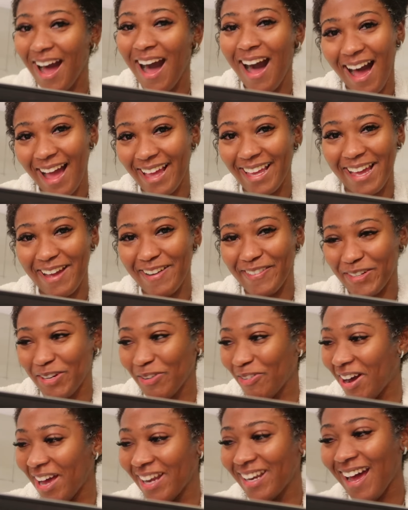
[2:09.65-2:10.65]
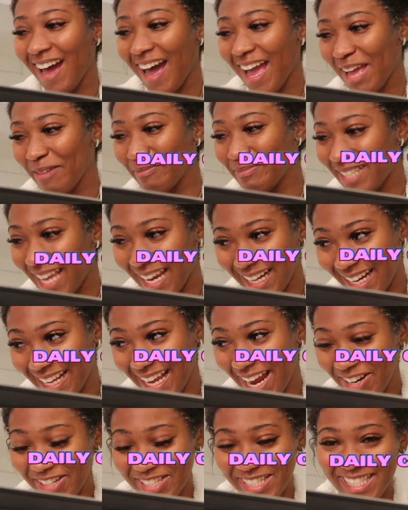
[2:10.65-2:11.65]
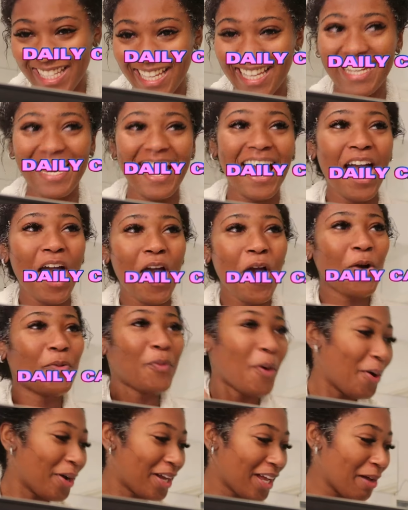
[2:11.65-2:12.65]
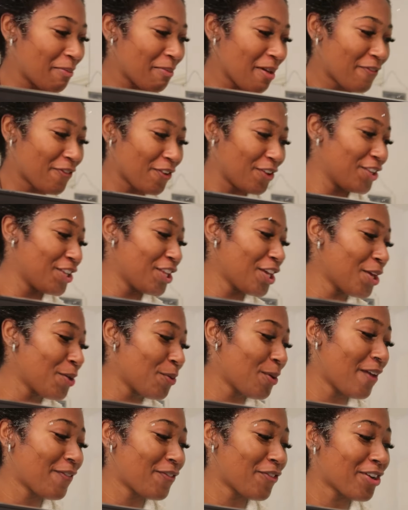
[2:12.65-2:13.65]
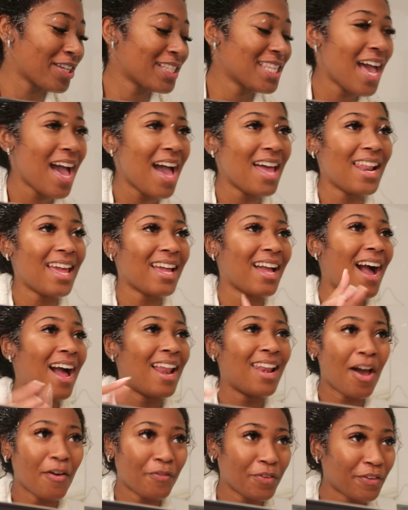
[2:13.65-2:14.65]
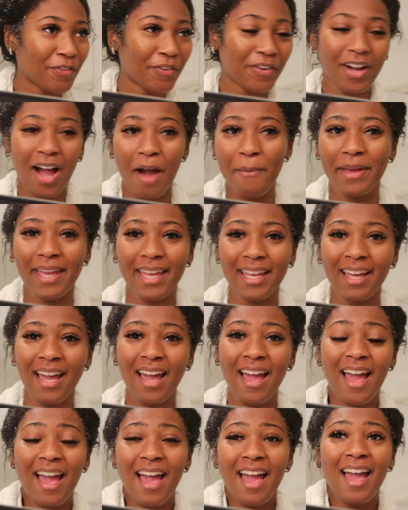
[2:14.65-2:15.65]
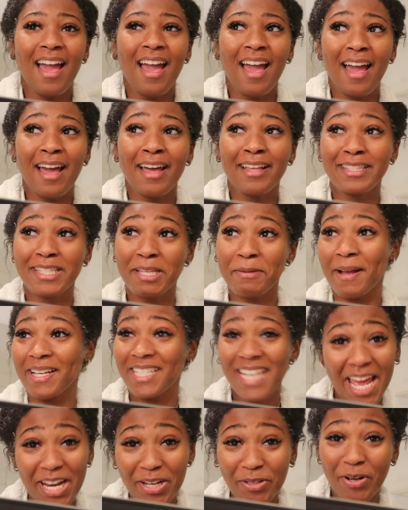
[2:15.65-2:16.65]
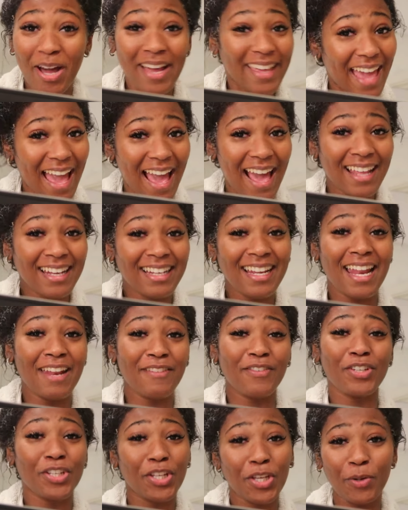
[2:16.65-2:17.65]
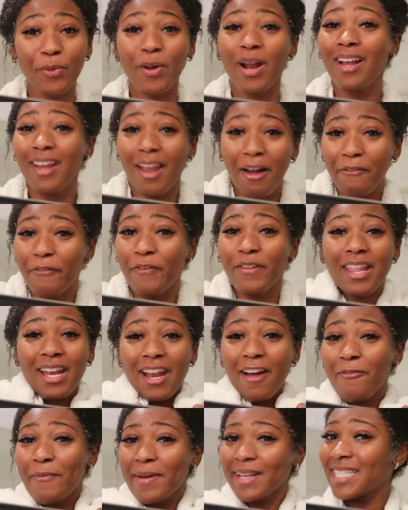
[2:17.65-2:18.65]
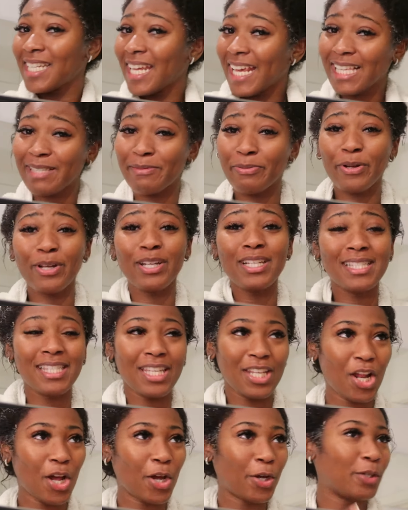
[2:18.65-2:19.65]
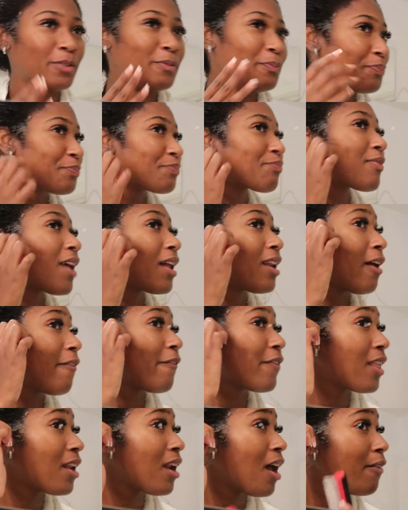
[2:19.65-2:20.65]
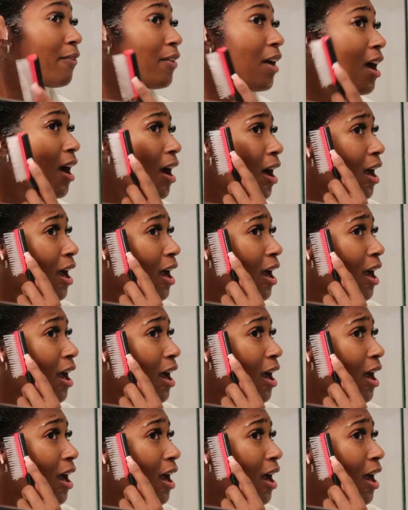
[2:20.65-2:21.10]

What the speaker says: Hi everyone, I am Daily Carrington. Welcome, if you're new, if you're returning, I love you for coming to my channel again. And if you're new, love for the love, my G's, because you know, love for the love.